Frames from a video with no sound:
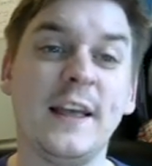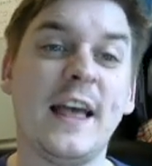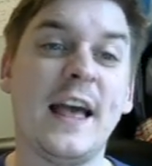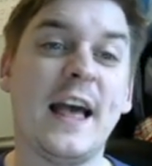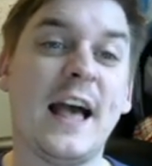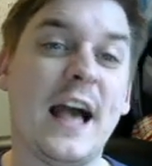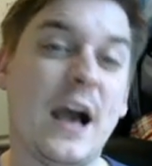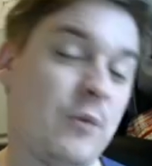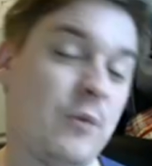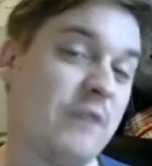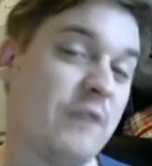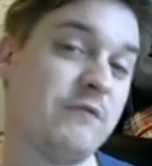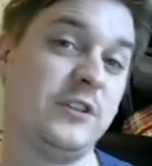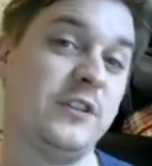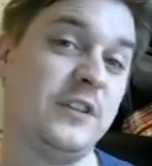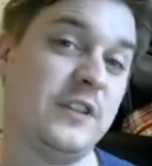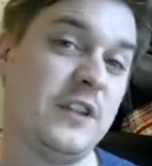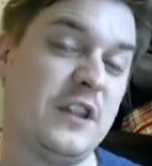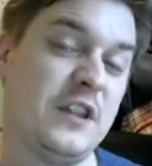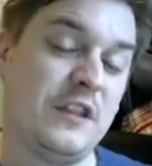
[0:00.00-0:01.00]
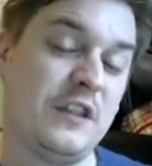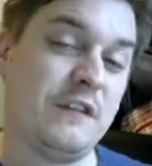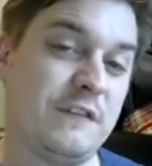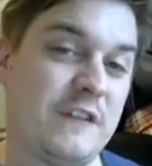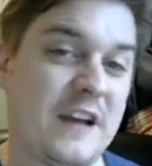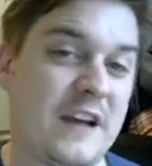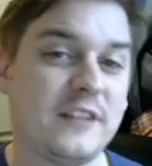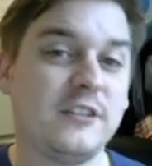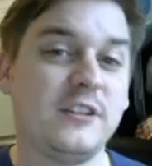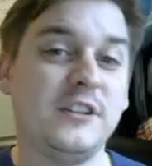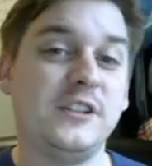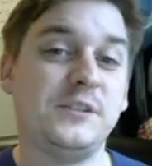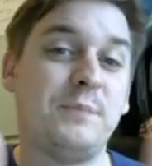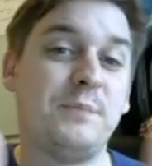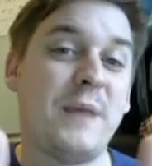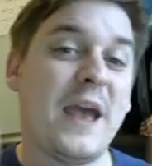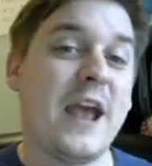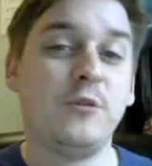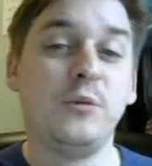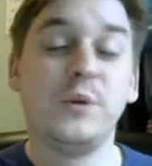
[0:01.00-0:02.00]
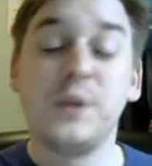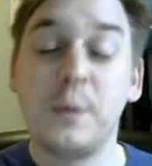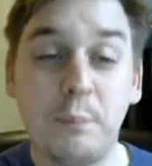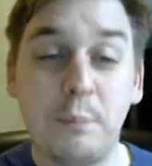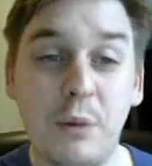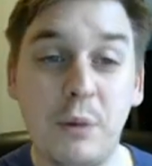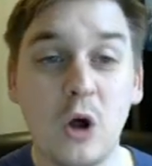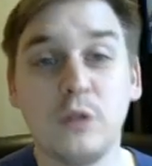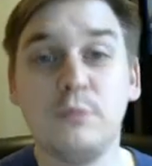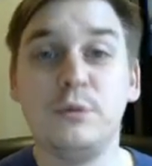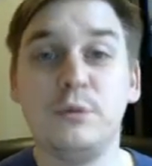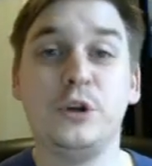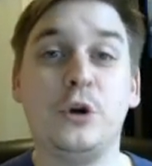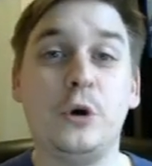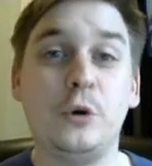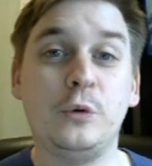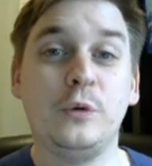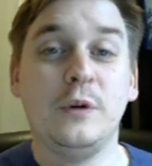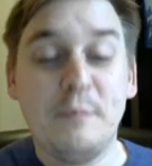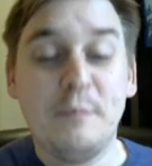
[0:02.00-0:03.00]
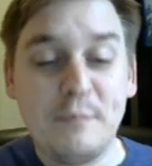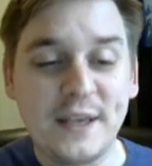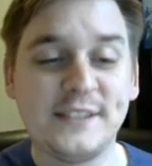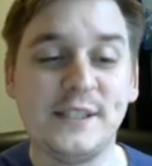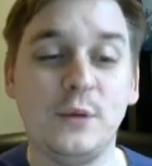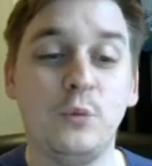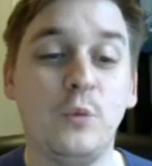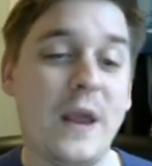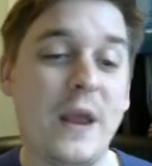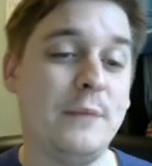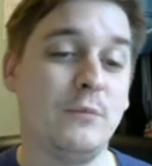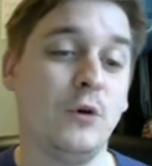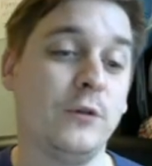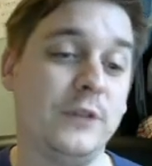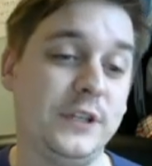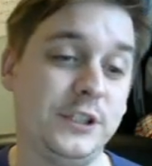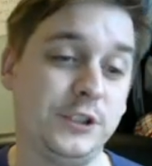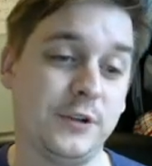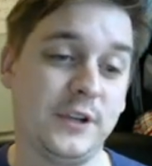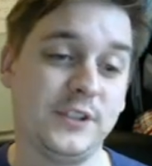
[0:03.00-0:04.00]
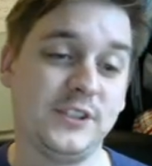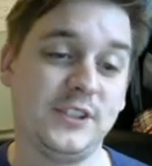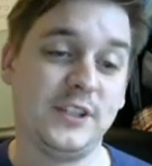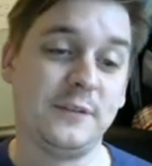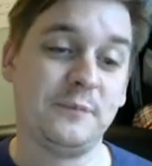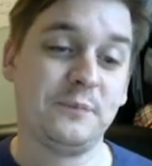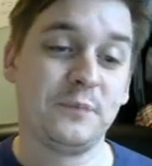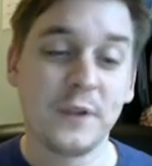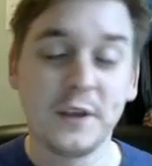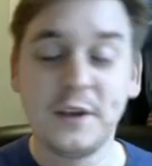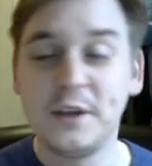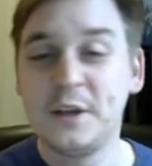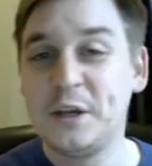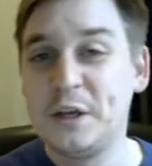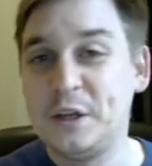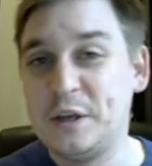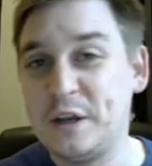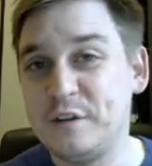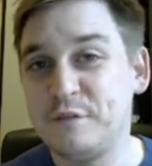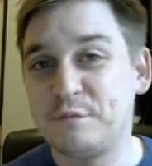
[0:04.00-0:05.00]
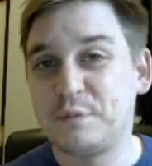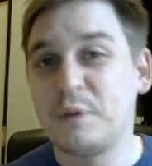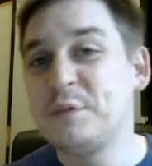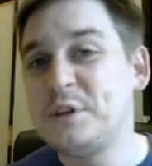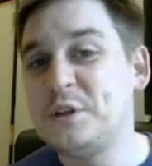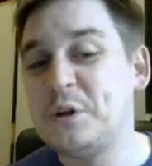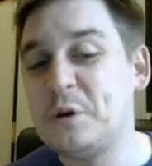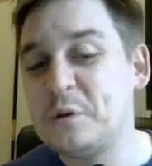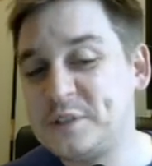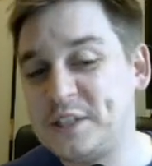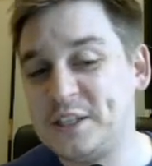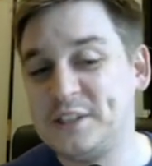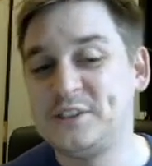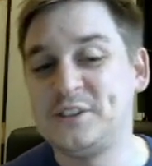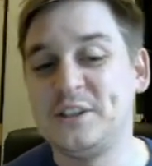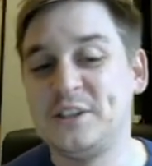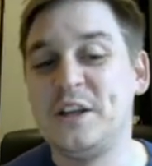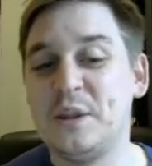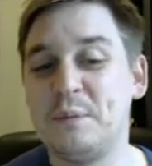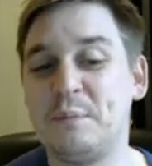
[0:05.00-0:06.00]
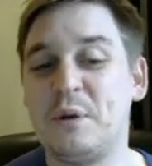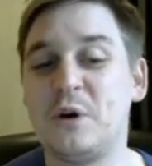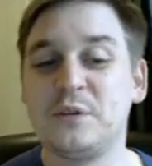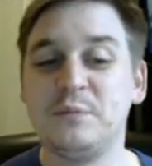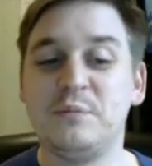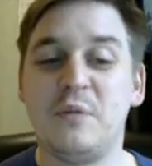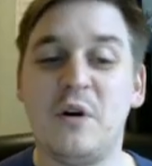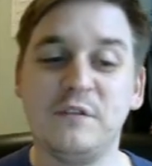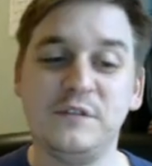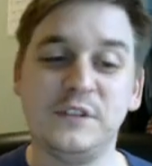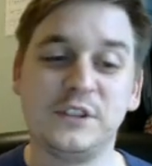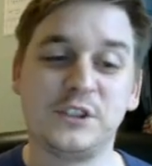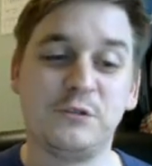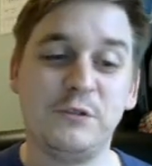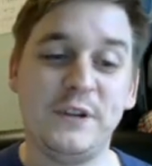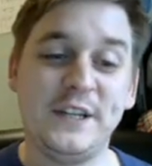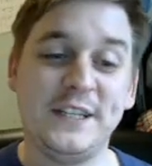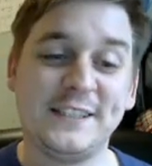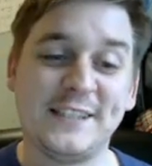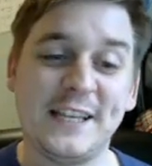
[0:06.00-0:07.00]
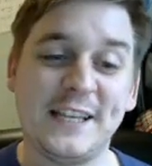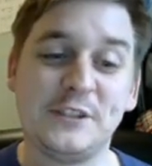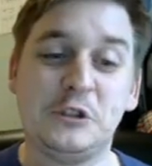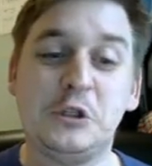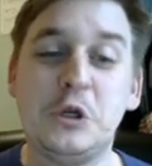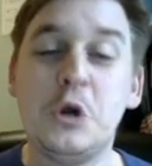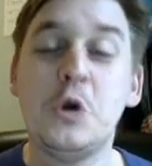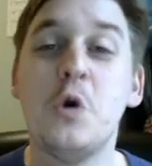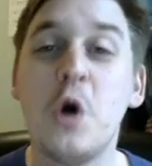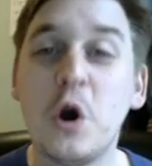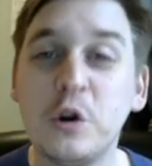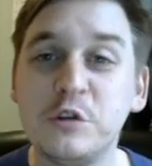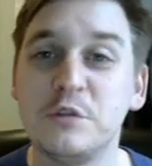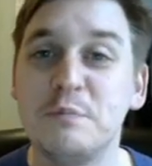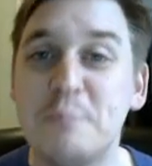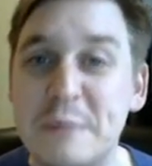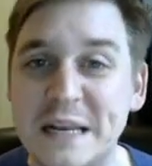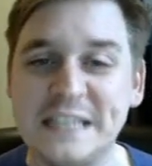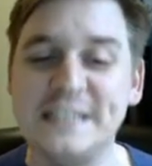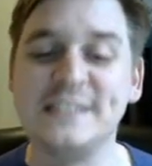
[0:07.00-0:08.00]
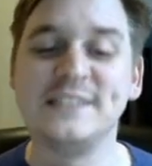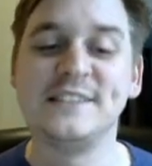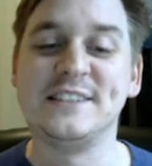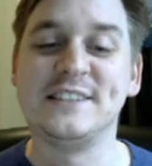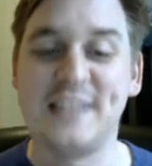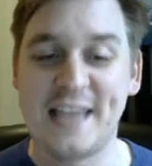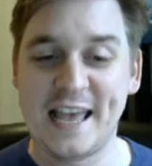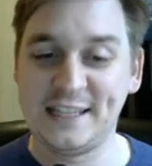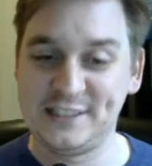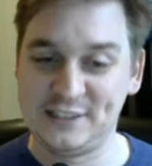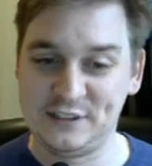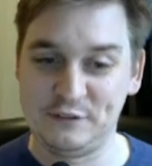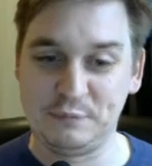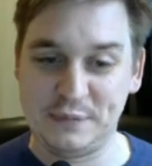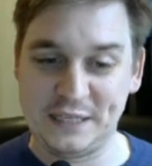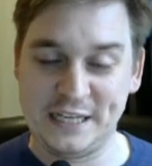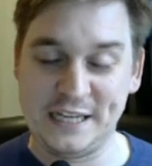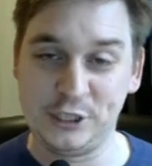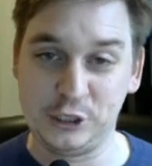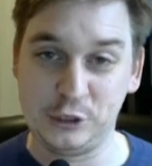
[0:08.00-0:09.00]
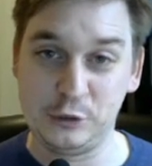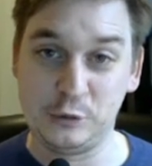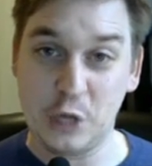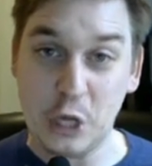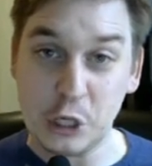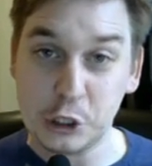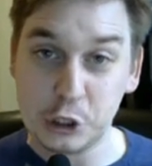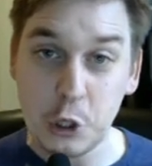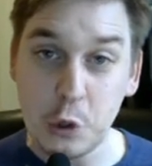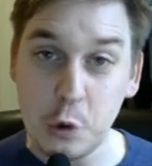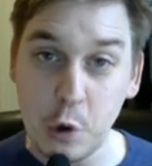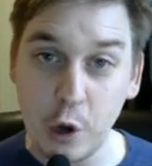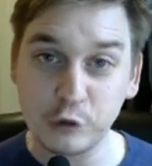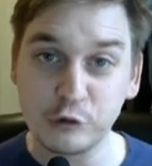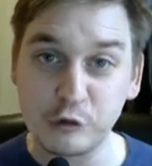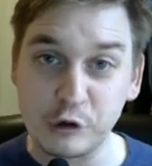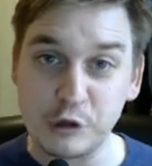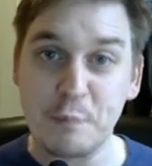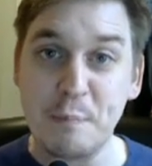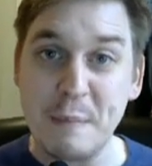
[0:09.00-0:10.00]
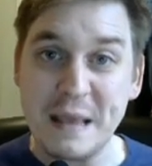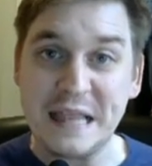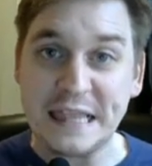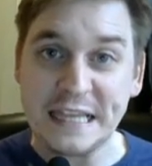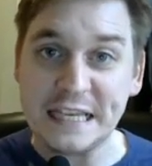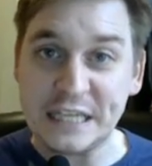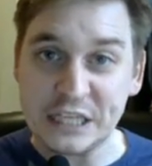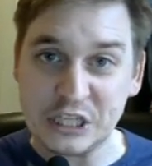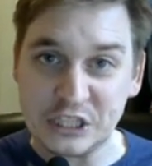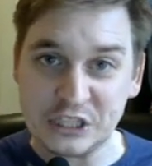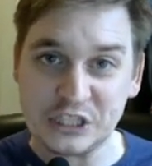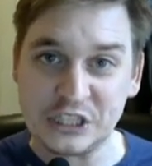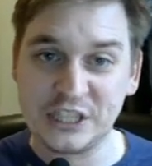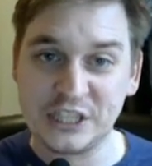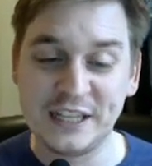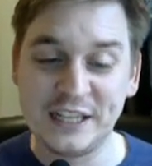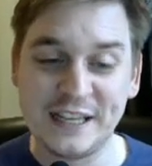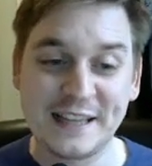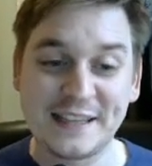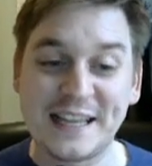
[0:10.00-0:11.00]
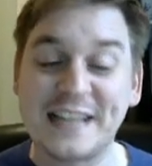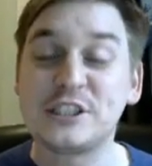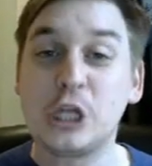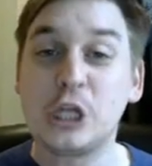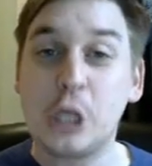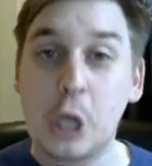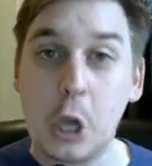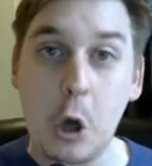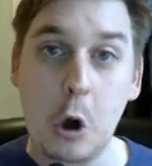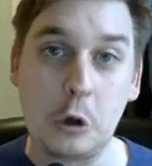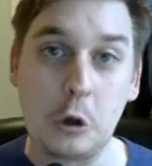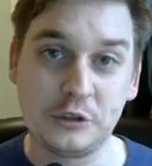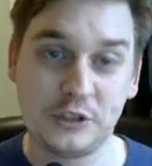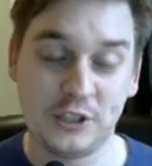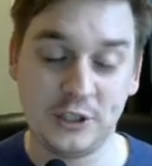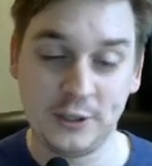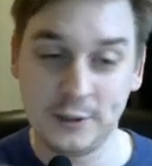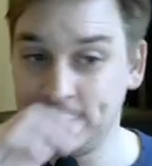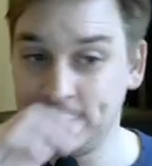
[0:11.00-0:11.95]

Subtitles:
However, the fact that it's paired with a polymer note makes it way more interesting. Now, you've probably noticed at the bottom of the screen it says 200 million sets have been issued. 200 million! That's a lot.